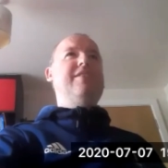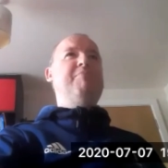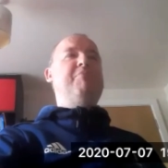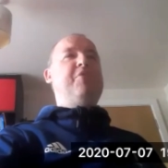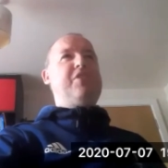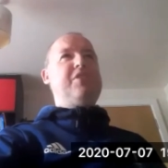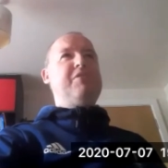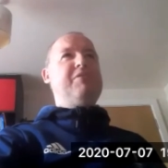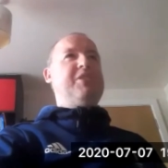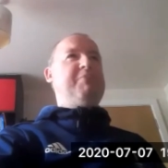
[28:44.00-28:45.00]

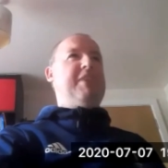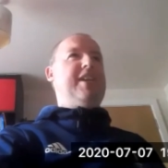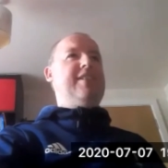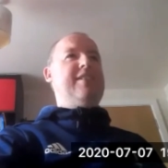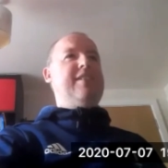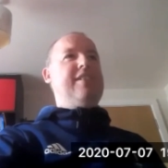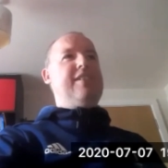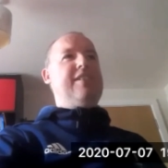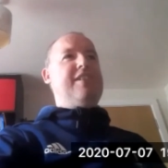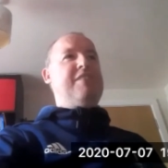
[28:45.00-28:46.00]
Portugal, Spain,
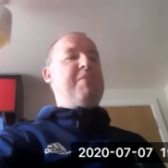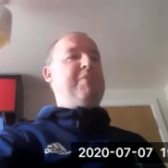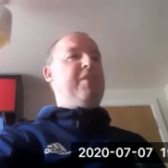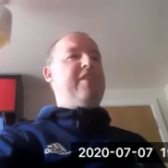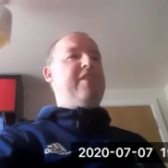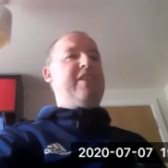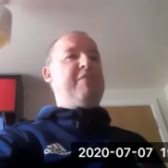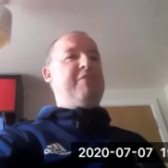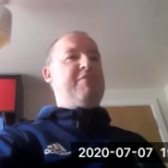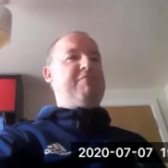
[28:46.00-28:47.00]
and maybe one other
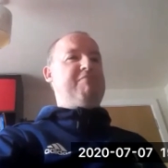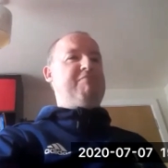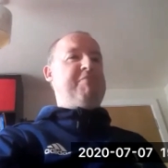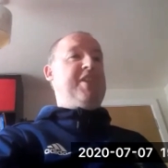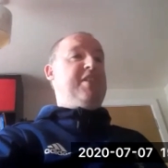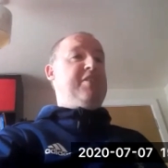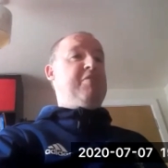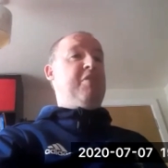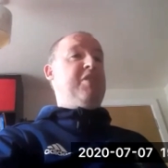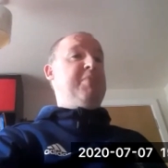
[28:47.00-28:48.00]
would be
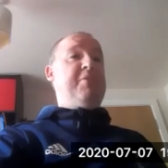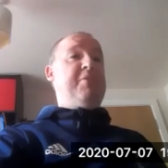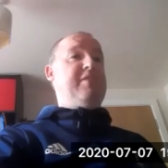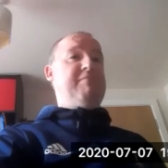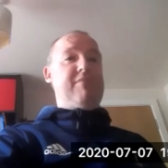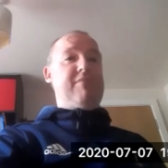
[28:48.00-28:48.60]
on the podium,